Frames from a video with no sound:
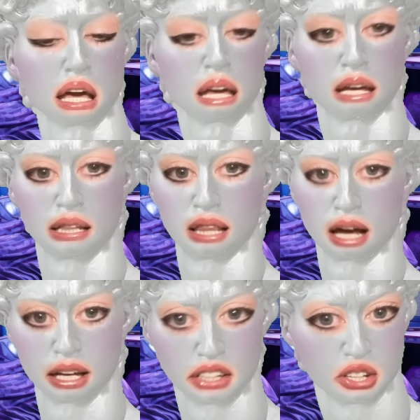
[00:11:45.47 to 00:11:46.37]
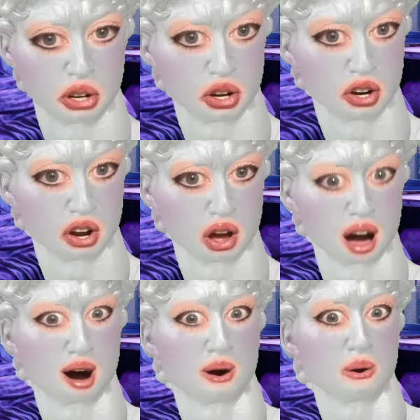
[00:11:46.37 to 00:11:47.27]
he likes her.
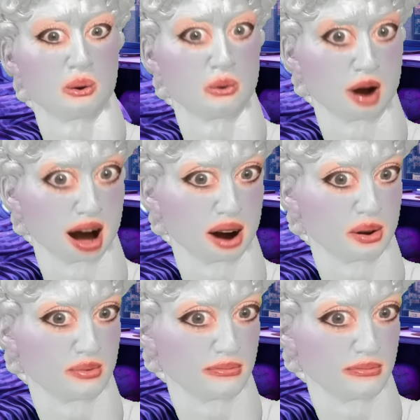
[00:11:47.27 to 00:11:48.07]
Wow.